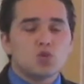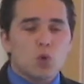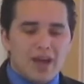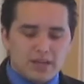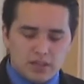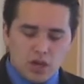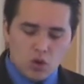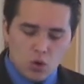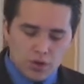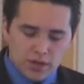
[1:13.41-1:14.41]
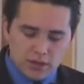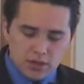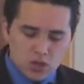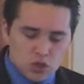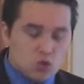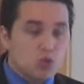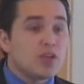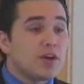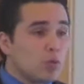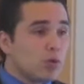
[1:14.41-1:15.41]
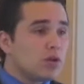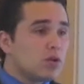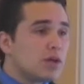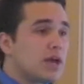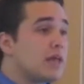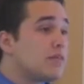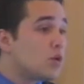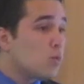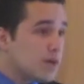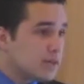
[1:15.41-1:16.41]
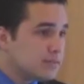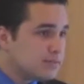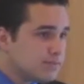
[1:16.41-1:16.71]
to act according to their will and their way.